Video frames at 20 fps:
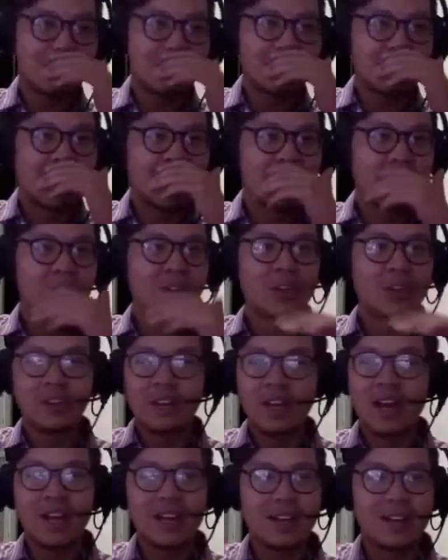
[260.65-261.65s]
They're so
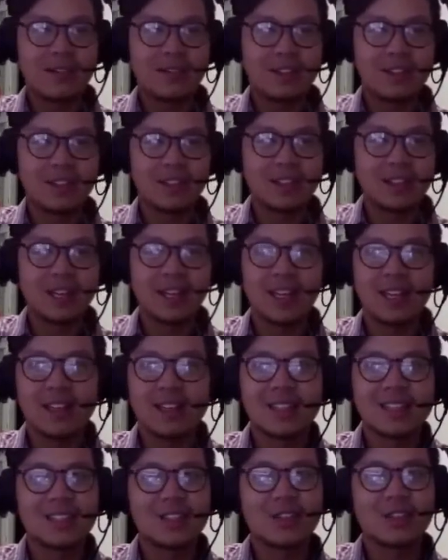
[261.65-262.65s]
guard heavy. Like they're
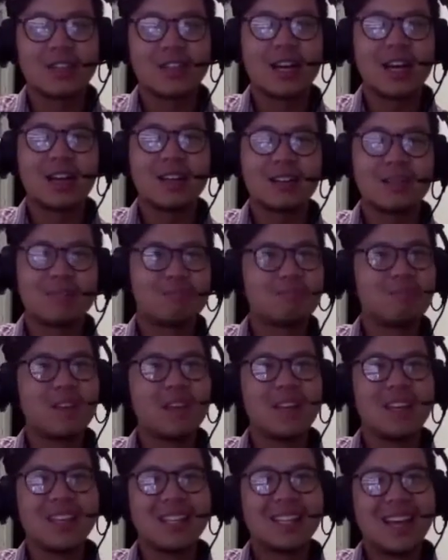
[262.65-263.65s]
so
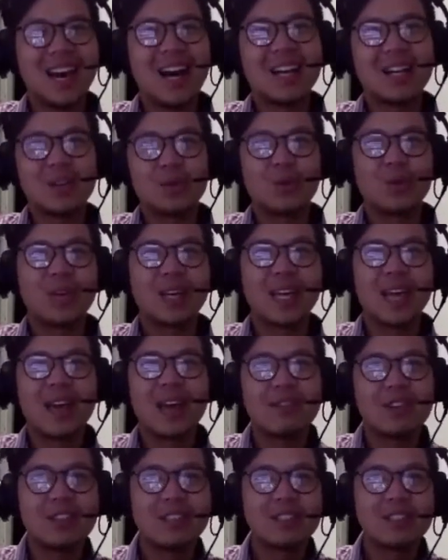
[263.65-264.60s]
guard and wing heavy.